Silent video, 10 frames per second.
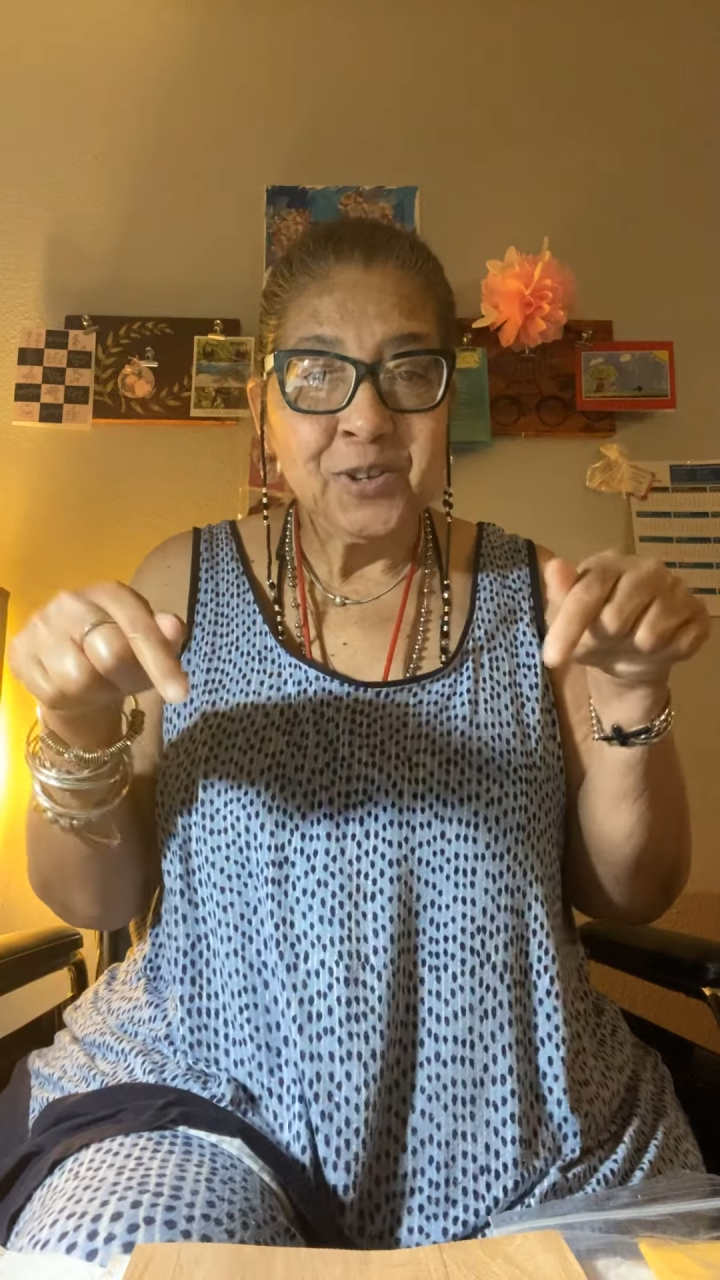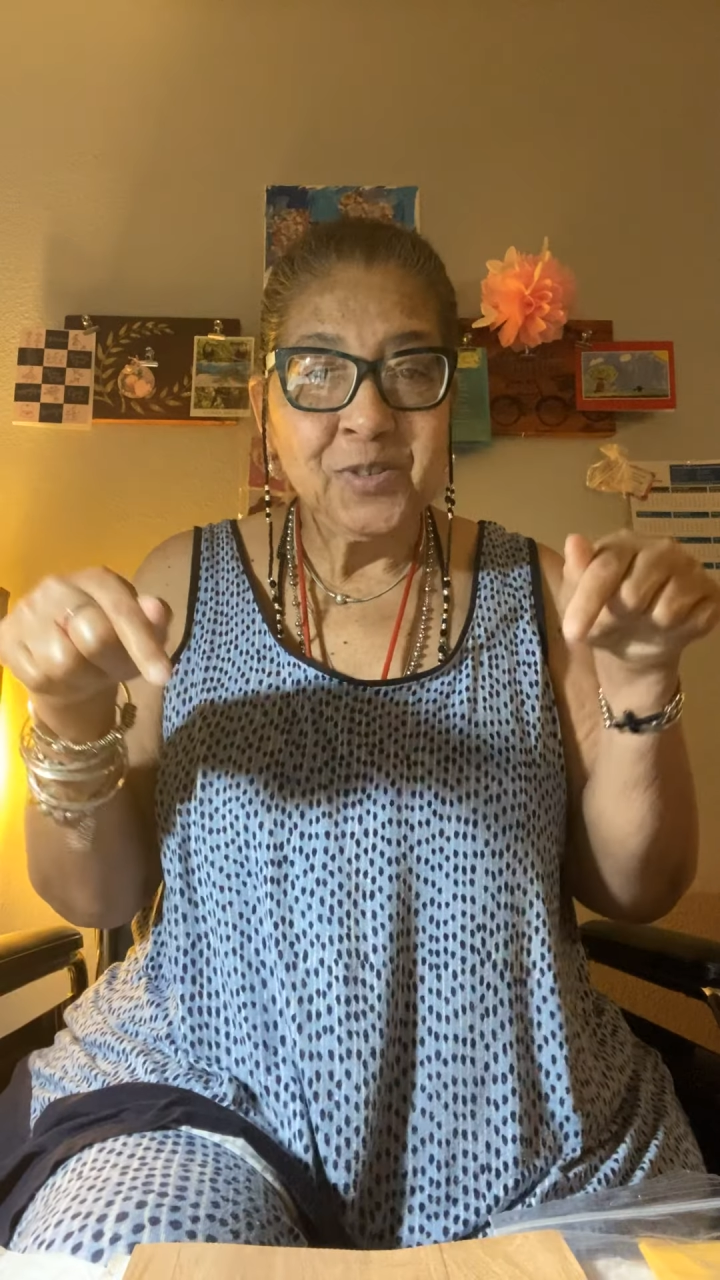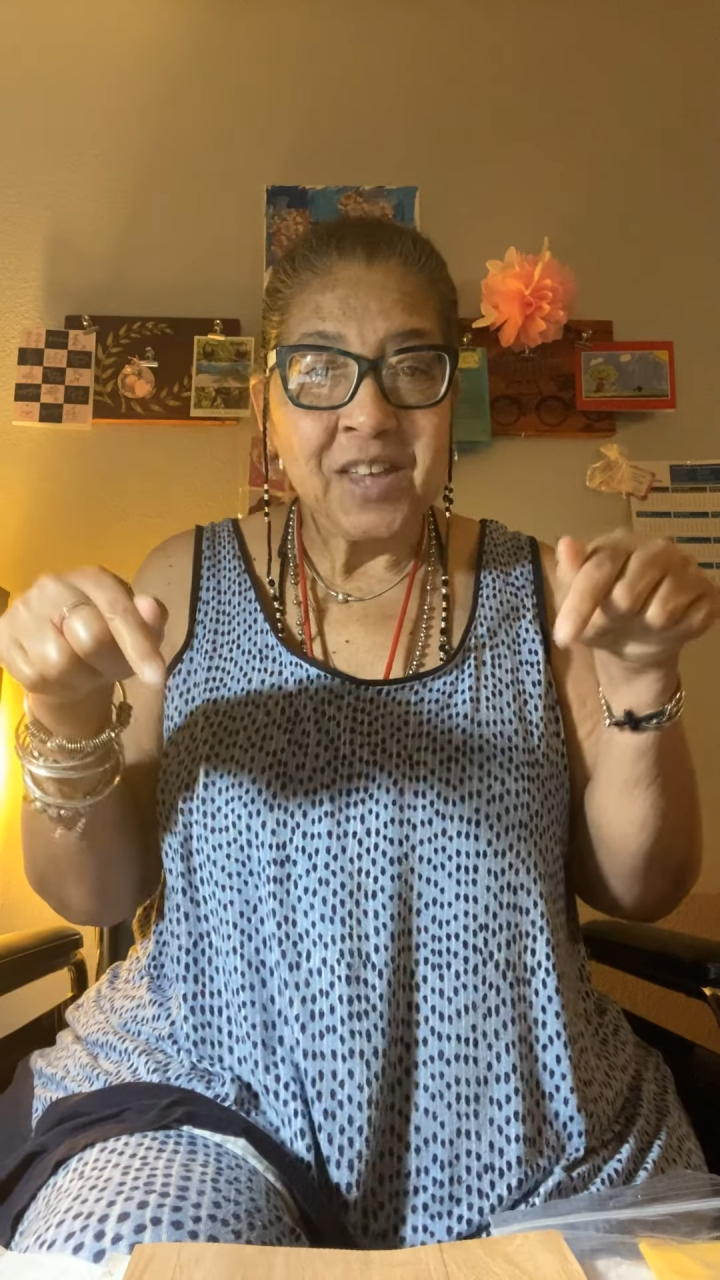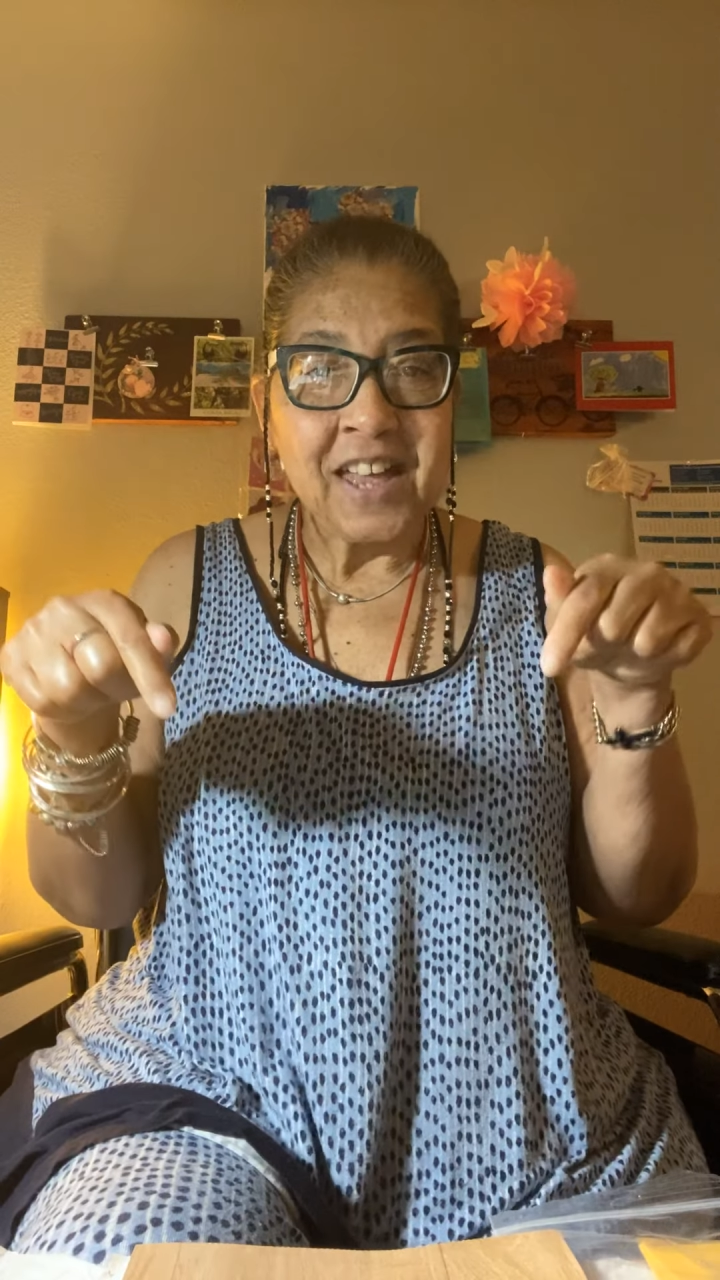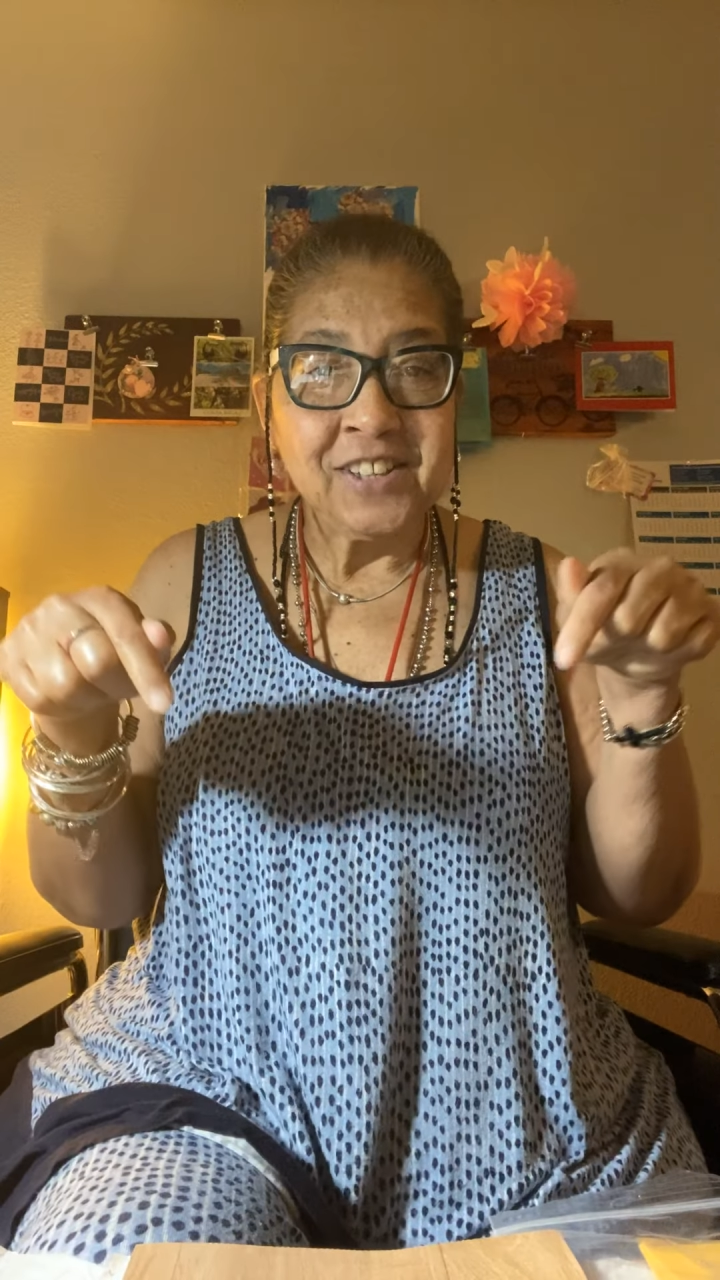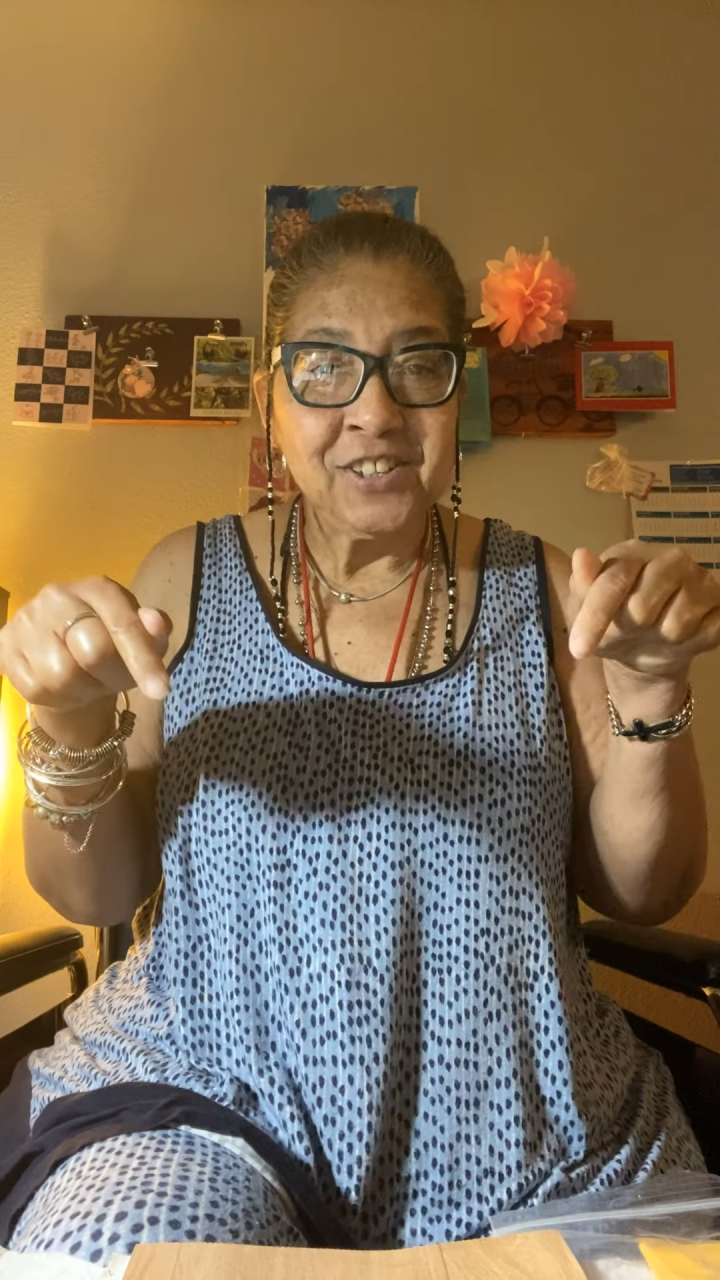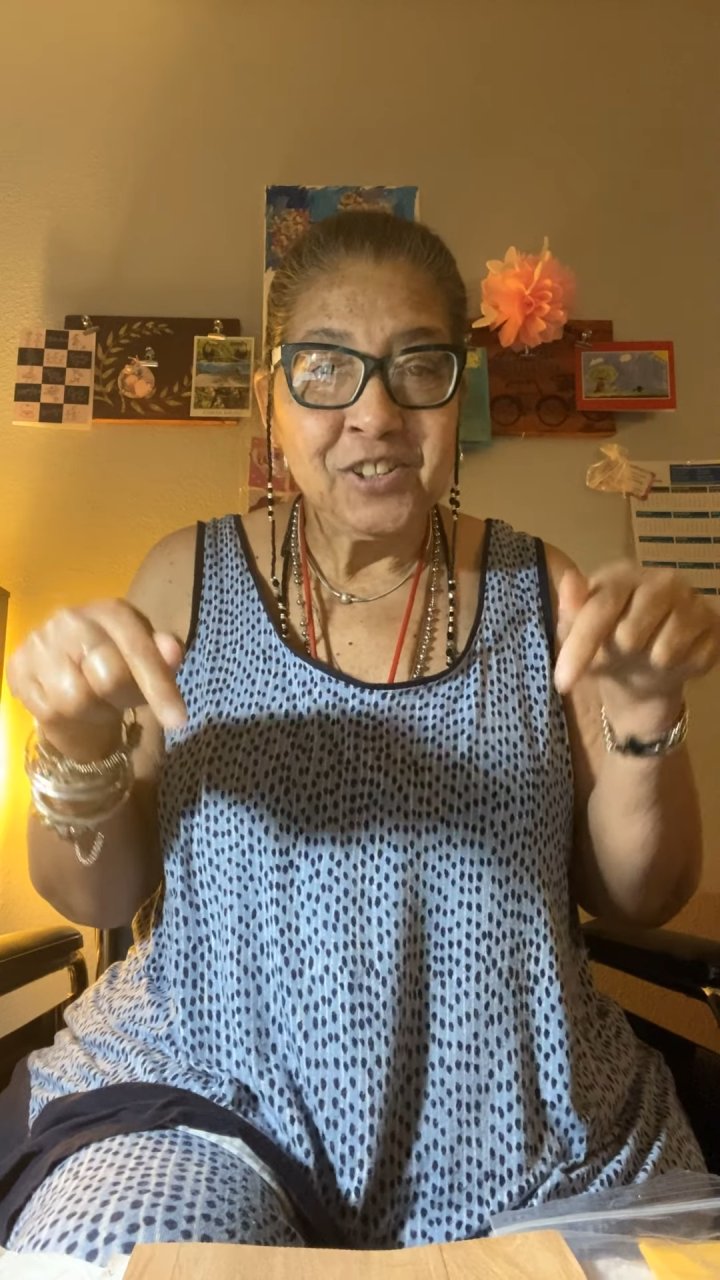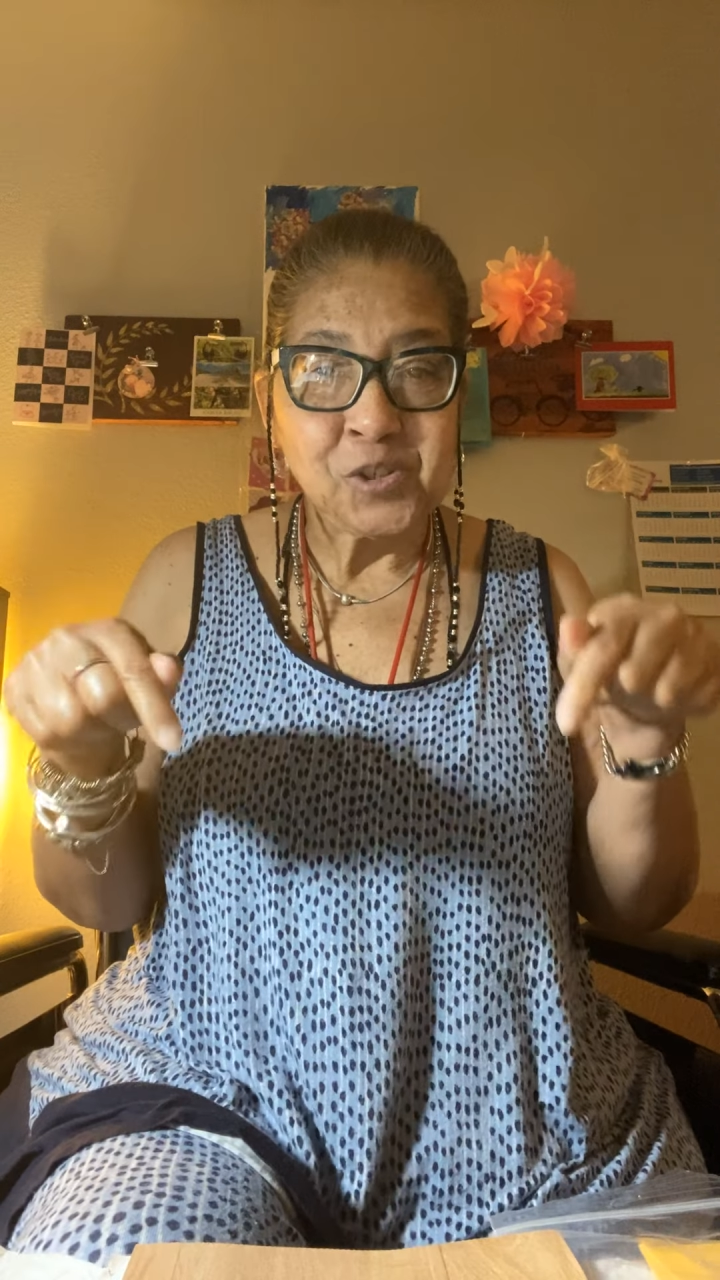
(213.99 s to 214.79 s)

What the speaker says: down in the